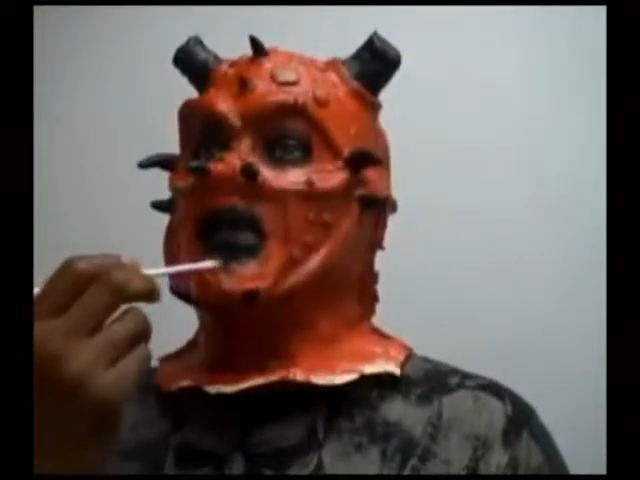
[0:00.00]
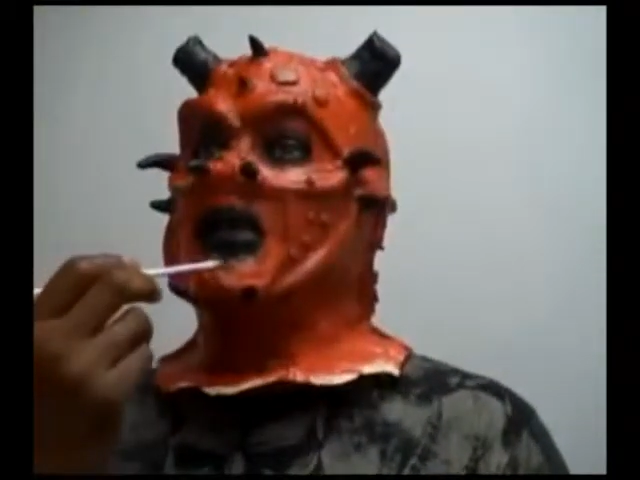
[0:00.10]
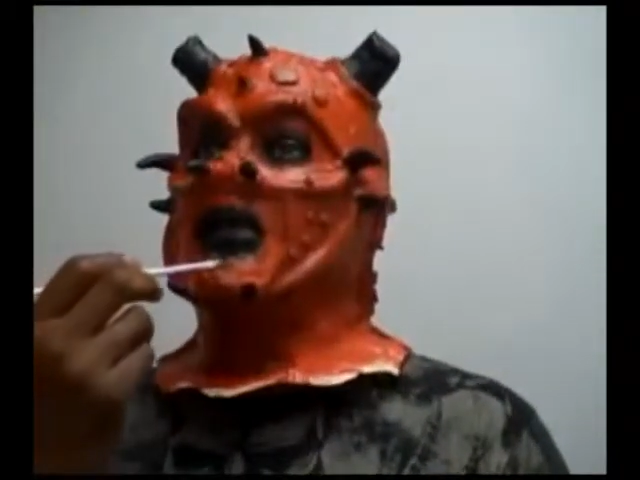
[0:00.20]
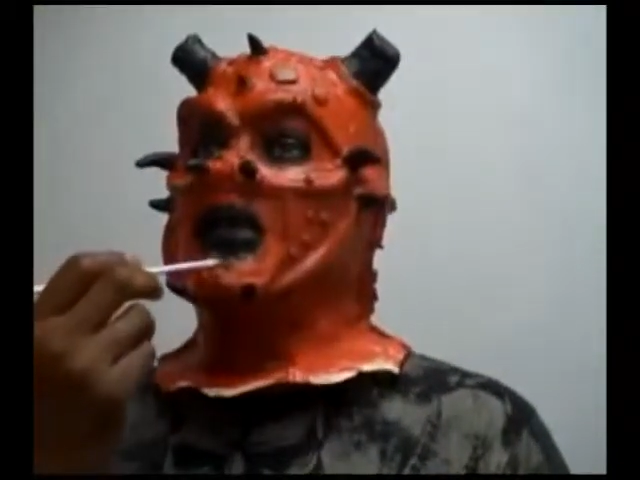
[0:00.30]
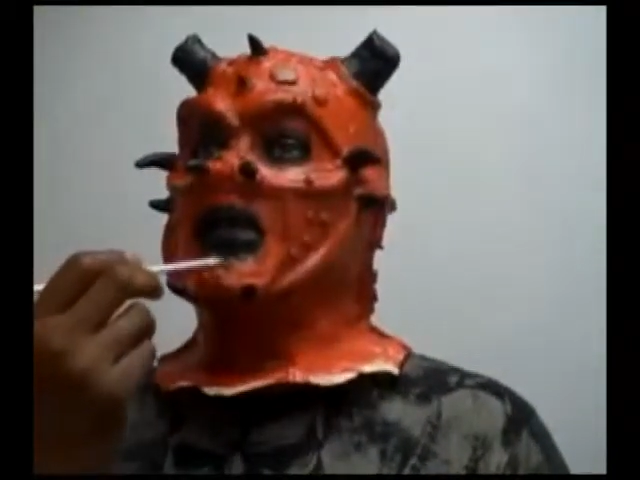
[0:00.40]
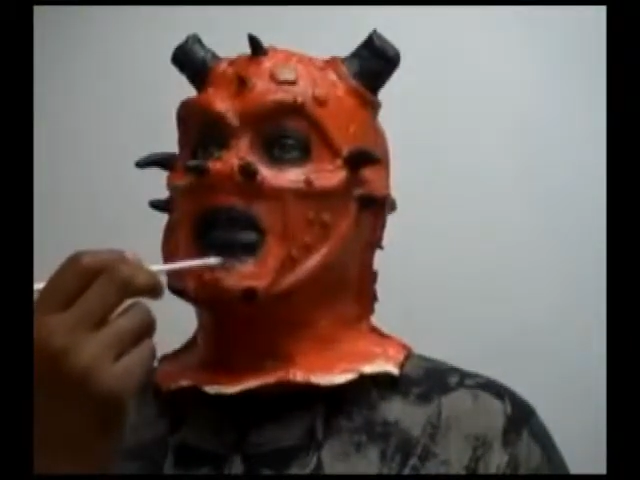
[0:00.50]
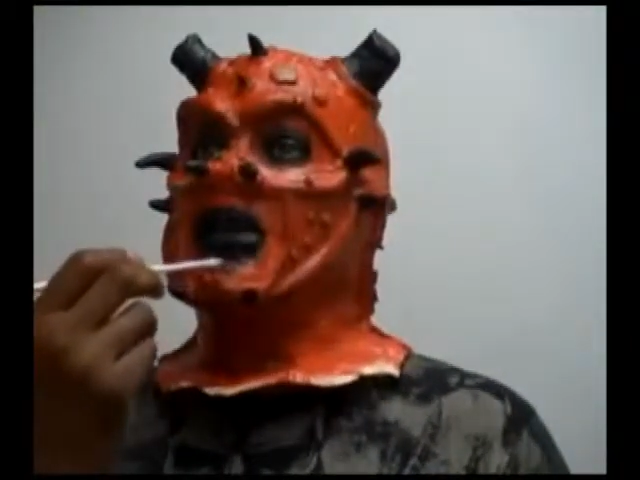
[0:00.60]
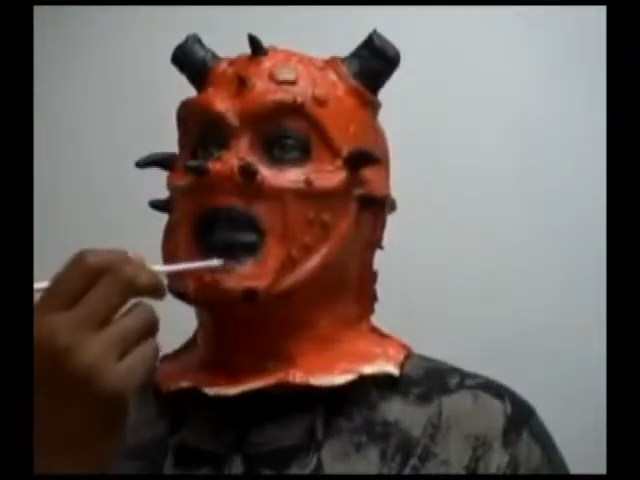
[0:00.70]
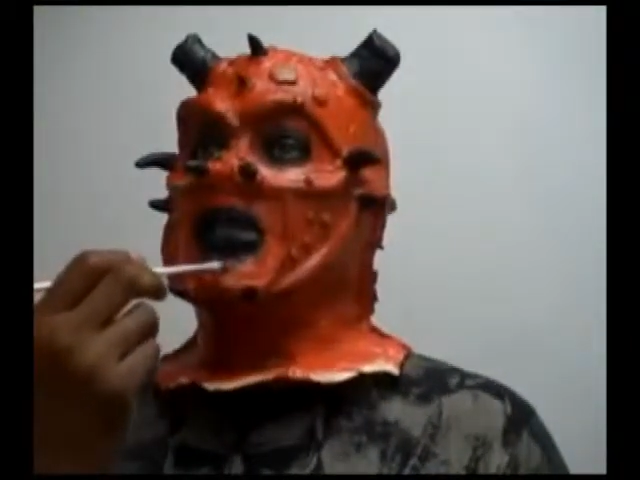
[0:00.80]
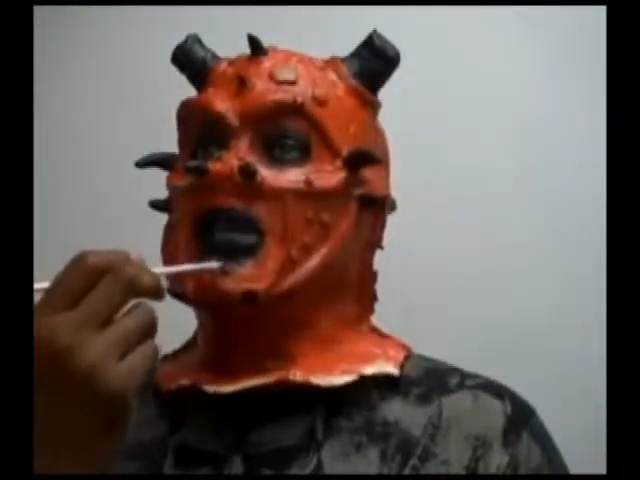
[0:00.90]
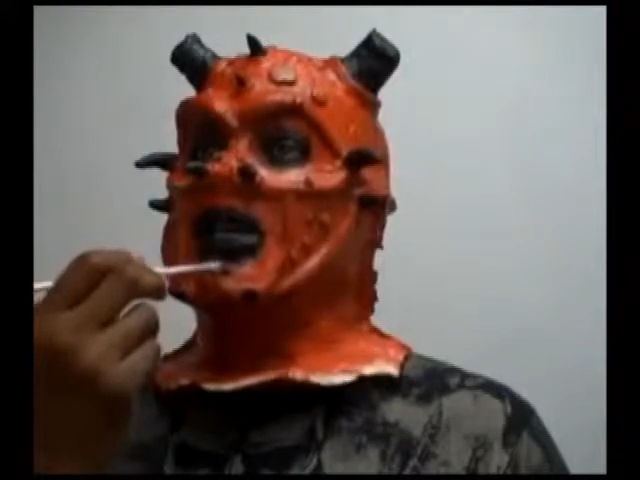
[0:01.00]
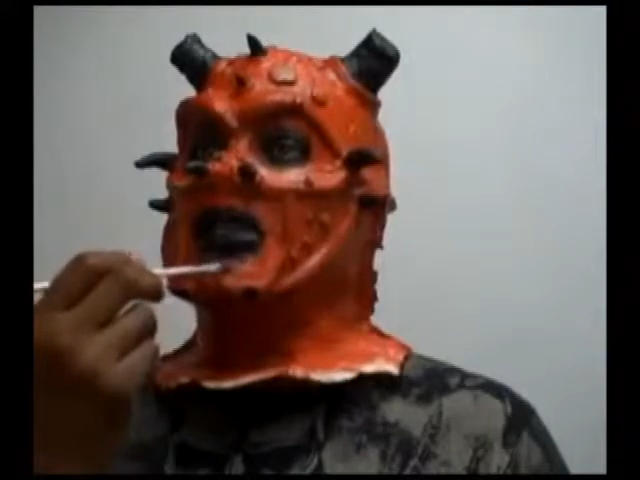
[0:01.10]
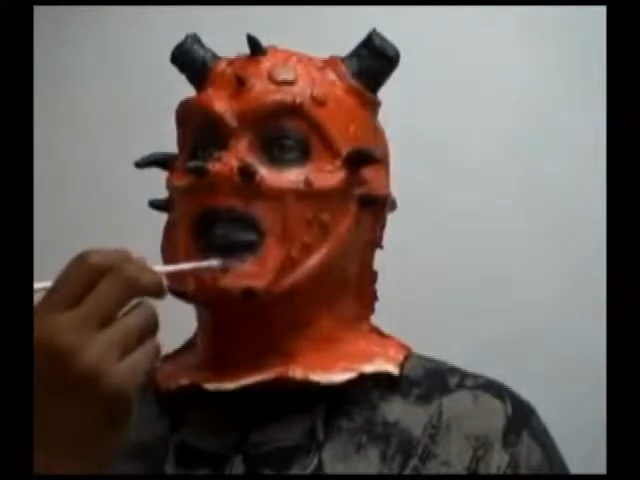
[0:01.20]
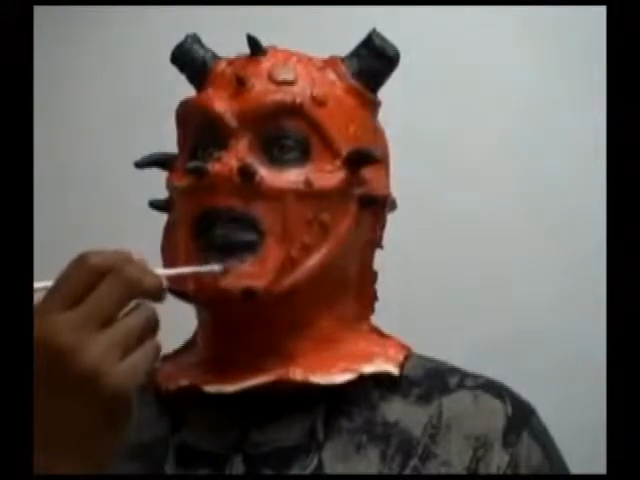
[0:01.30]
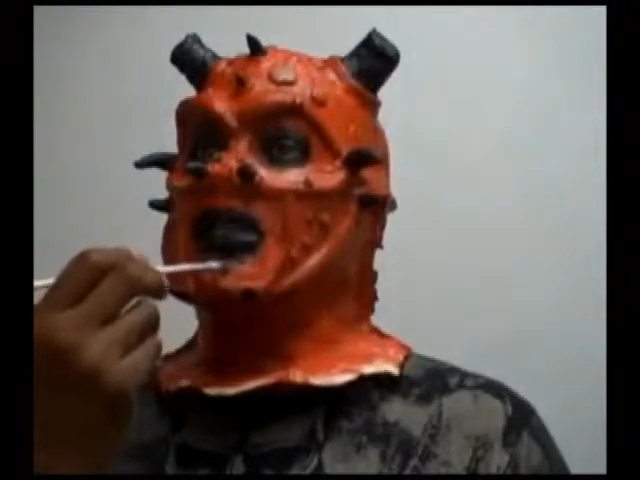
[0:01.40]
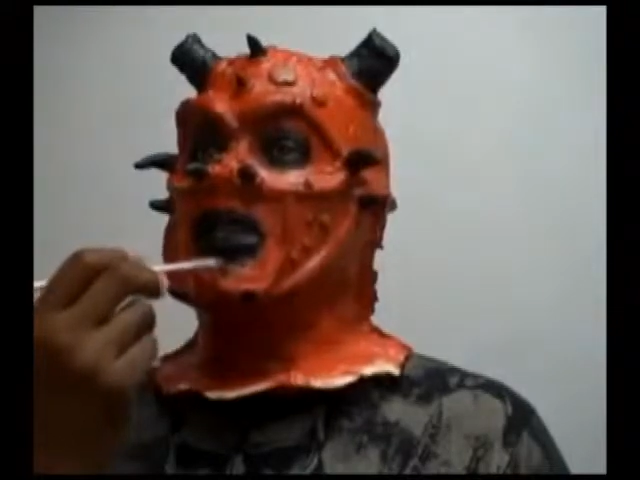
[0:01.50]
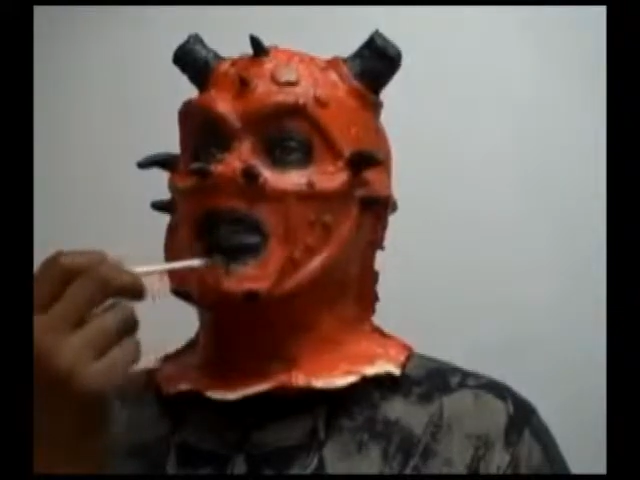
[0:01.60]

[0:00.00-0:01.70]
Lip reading: I won't put the contacts in